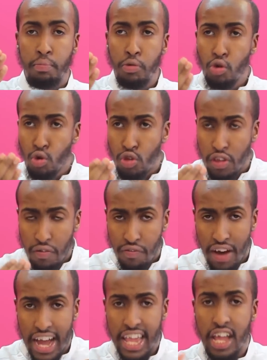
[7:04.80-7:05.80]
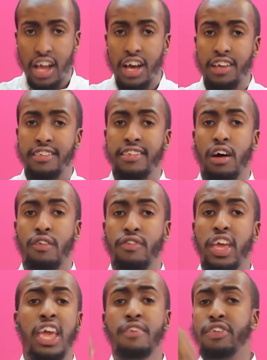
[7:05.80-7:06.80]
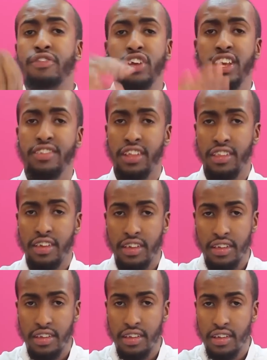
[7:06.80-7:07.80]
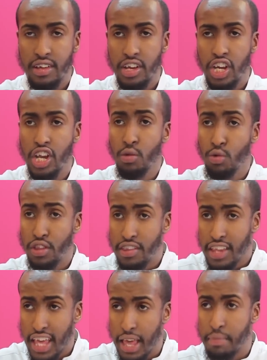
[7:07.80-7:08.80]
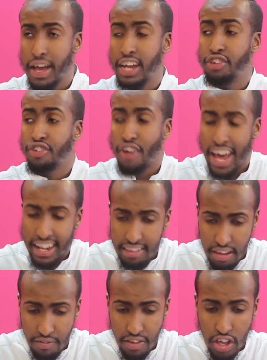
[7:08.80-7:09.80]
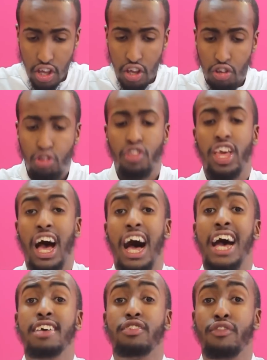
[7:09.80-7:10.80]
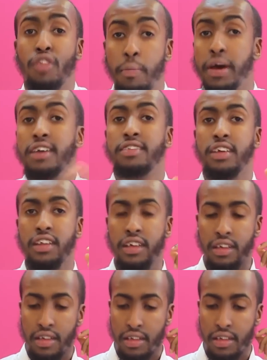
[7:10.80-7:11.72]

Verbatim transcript: beautifying herself, even if she isn't. She will seem attractive to the eyes of the person.